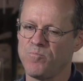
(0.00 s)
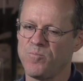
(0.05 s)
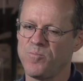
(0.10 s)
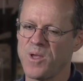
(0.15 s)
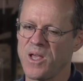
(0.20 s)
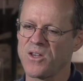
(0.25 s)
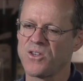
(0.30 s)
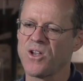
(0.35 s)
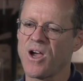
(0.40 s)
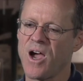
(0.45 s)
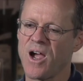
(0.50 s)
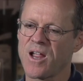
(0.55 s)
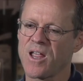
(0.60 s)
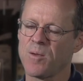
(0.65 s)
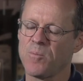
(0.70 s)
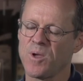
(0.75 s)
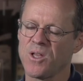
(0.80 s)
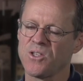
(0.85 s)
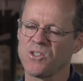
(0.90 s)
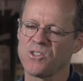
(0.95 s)
big
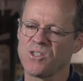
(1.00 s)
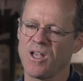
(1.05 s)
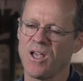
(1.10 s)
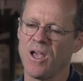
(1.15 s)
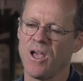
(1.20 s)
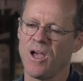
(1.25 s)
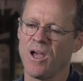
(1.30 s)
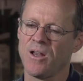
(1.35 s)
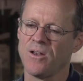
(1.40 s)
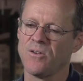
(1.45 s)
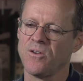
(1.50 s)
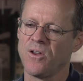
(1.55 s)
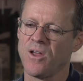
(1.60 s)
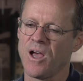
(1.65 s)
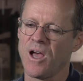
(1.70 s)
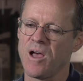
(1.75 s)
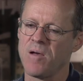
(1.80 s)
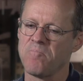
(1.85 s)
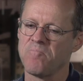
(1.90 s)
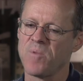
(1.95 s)
documents. And
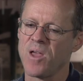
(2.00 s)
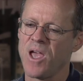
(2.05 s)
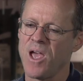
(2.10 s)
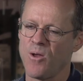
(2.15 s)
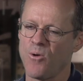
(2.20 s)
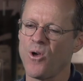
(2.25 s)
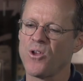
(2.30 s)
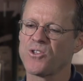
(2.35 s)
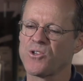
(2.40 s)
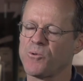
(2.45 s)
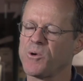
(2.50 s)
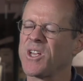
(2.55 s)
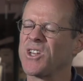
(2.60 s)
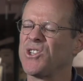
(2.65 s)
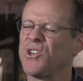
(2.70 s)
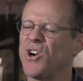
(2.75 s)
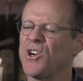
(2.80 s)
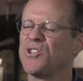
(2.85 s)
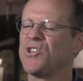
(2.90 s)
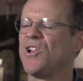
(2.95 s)
also, we could
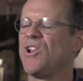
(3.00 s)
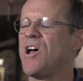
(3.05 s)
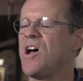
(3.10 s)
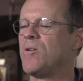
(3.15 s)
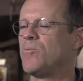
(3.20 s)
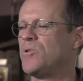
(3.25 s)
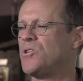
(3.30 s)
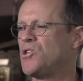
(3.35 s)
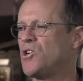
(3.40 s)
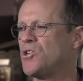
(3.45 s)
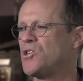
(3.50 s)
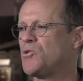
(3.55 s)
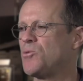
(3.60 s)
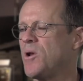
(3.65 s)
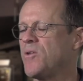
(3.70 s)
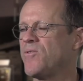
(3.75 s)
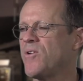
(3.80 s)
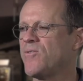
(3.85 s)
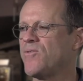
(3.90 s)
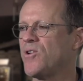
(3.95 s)
charge a lot. We charged
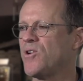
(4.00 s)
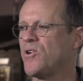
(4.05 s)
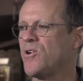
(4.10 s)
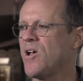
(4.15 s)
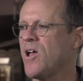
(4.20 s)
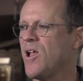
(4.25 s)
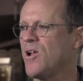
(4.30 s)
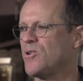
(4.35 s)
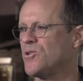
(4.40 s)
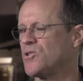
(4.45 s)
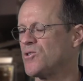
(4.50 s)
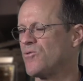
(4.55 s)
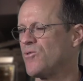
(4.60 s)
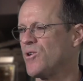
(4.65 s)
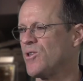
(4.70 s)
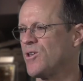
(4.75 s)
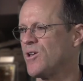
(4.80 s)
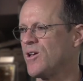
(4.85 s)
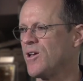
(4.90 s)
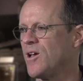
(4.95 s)
$2,500
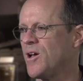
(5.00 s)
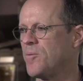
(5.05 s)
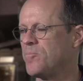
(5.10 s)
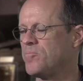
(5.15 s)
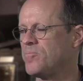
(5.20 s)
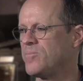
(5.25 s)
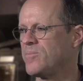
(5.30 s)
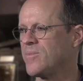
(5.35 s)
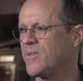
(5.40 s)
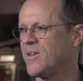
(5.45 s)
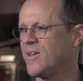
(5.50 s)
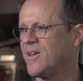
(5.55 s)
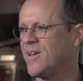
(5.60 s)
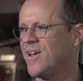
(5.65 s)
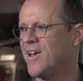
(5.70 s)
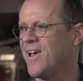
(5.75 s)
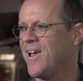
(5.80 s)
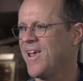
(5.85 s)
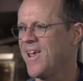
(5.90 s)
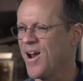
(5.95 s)
for the
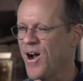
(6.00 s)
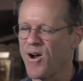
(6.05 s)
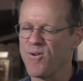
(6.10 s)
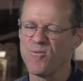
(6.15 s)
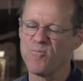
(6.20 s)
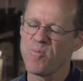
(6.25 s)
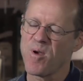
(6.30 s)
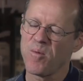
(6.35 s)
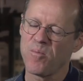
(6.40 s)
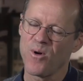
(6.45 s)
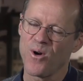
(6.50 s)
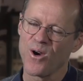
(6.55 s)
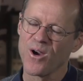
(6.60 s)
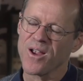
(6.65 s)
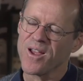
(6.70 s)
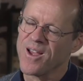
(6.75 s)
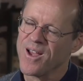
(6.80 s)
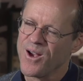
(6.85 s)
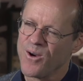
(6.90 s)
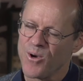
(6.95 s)
I
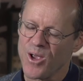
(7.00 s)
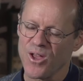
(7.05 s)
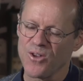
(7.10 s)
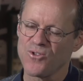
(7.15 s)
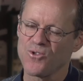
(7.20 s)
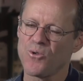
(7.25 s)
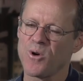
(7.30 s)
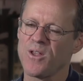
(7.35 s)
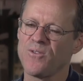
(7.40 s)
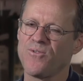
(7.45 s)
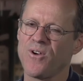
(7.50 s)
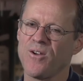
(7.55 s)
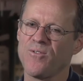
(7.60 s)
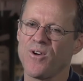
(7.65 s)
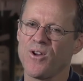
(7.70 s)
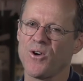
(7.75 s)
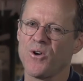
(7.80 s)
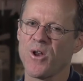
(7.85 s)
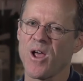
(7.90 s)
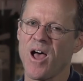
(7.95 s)
remember we had
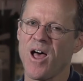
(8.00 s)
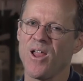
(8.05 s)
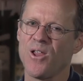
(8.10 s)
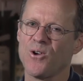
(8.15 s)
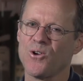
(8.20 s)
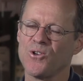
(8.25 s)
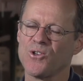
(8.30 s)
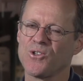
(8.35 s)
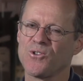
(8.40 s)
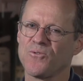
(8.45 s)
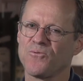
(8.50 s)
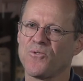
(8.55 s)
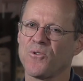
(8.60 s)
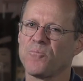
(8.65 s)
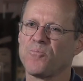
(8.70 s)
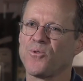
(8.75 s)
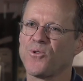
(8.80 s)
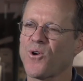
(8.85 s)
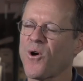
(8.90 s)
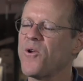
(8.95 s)
$2,500 for
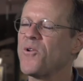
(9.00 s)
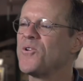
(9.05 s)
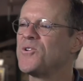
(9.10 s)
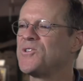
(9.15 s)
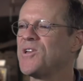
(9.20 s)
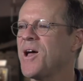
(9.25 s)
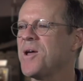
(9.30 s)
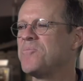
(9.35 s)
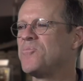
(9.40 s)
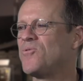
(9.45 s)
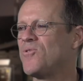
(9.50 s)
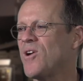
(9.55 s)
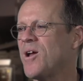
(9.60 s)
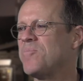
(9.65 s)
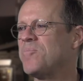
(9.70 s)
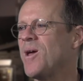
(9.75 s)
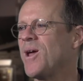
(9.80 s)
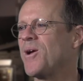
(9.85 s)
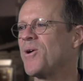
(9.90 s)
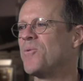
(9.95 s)
prototype
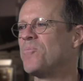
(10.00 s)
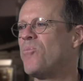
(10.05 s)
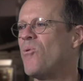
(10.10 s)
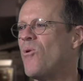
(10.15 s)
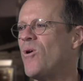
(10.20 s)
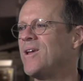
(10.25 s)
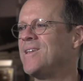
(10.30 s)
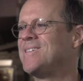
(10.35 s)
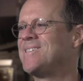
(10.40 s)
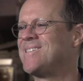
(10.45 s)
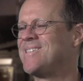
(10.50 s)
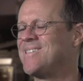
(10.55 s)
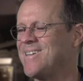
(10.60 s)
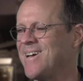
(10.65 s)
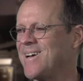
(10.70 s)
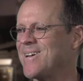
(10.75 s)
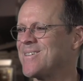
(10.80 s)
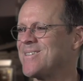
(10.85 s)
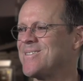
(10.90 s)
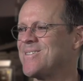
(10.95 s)
FrameMaker
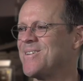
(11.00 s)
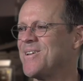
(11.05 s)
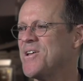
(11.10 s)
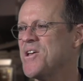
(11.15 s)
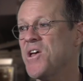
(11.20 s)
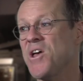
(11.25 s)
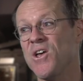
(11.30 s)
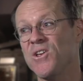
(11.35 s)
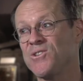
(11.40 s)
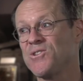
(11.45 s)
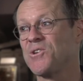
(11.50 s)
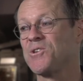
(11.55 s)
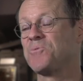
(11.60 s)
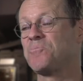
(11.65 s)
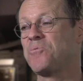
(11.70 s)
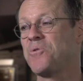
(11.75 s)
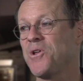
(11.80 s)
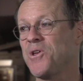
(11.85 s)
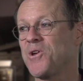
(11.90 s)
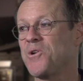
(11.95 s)
0.6. So it's
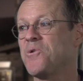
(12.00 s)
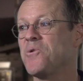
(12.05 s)
pretty